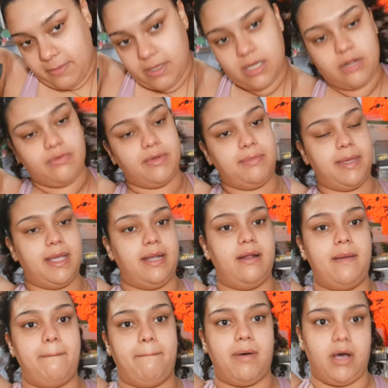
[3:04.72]
I'm gonna remain
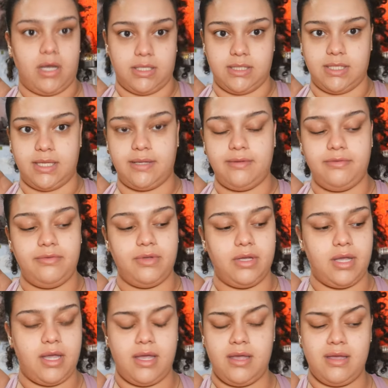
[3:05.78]
positive
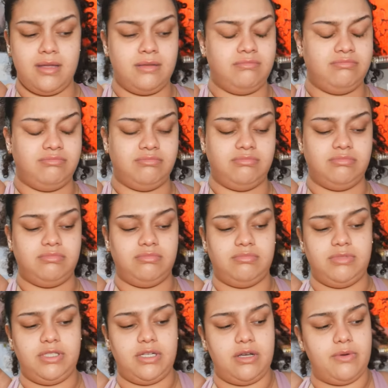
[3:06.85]
and
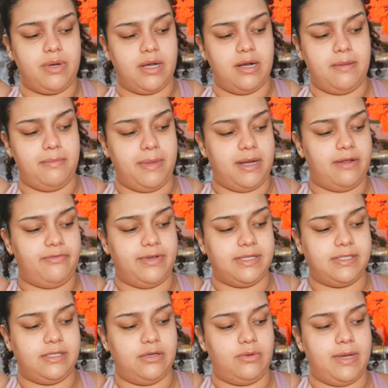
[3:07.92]
we're gonna
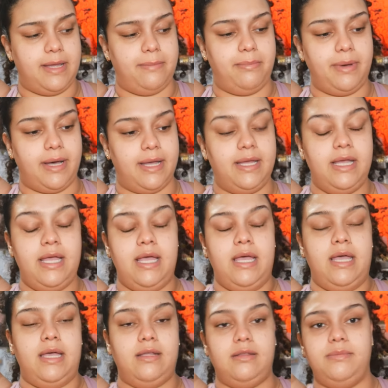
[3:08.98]
manifest it away. But
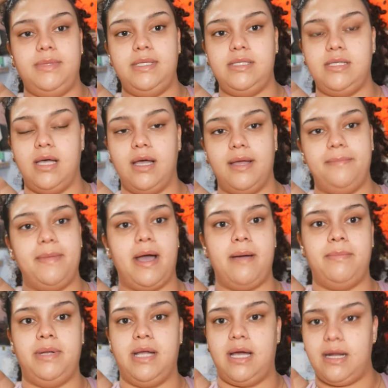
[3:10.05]
in the meantime,
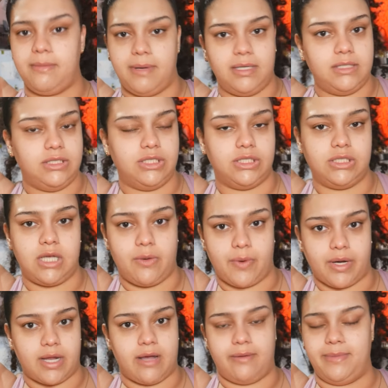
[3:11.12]
I'm not about to just not
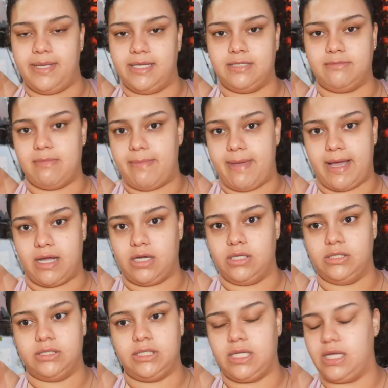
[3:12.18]
work out because my back
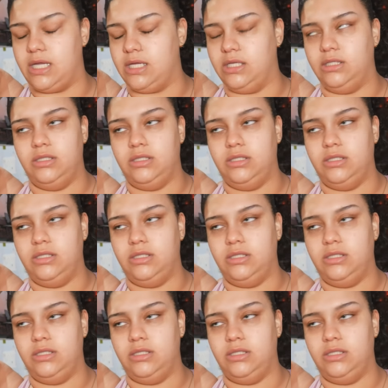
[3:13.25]
hurts. Like,